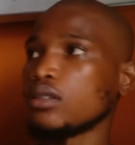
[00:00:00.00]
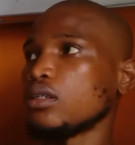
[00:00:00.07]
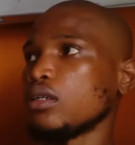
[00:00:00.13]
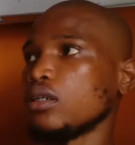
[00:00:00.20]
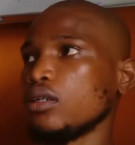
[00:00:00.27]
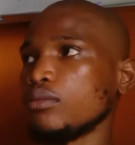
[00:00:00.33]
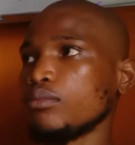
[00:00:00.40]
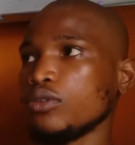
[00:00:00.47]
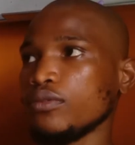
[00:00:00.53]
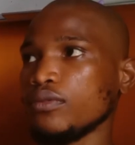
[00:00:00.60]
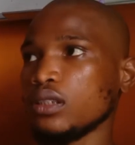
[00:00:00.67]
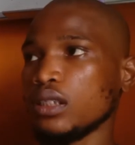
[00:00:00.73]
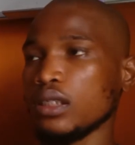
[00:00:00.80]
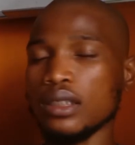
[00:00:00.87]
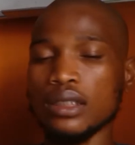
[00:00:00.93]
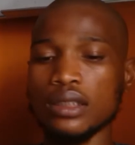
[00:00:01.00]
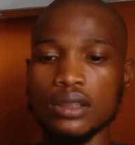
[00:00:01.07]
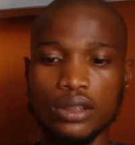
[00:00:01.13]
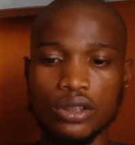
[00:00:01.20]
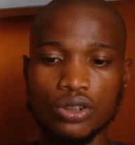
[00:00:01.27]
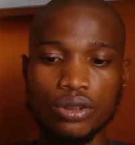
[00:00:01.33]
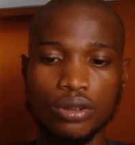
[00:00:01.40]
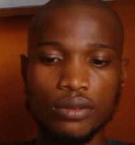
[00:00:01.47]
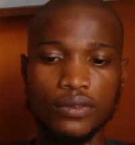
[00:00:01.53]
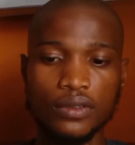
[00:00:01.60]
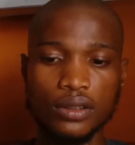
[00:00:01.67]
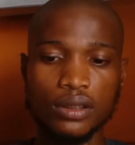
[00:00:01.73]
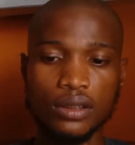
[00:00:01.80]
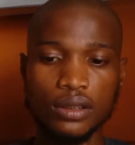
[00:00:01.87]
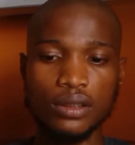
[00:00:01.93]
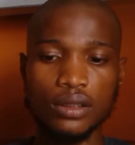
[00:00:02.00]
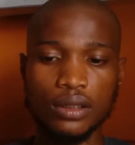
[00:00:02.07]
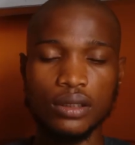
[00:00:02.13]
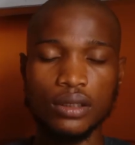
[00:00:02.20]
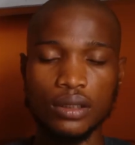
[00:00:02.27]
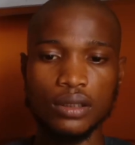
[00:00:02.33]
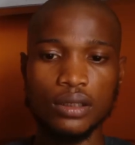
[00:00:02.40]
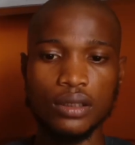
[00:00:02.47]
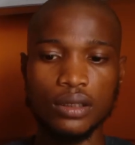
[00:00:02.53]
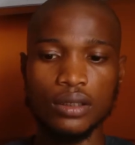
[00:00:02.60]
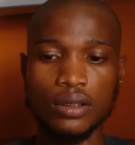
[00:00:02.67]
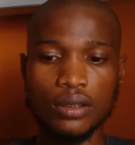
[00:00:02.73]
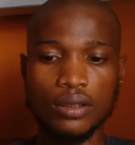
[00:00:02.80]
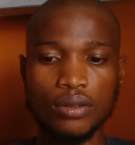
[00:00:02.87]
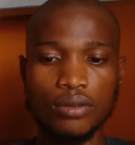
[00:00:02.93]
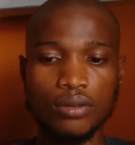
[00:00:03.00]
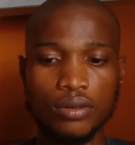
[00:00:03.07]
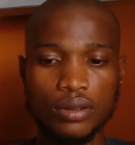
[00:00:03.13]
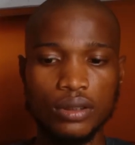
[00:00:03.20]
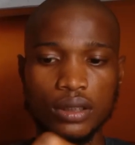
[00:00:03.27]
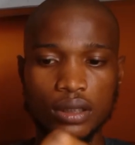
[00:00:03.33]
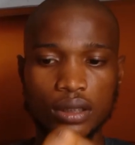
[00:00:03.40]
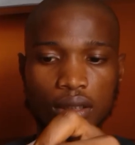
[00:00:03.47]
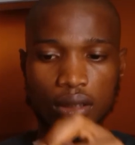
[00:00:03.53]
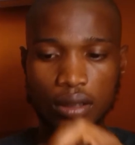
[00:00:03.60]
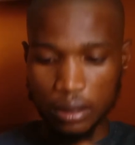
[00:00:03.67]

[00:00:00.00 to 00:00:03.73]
I'll move it against the surface and see.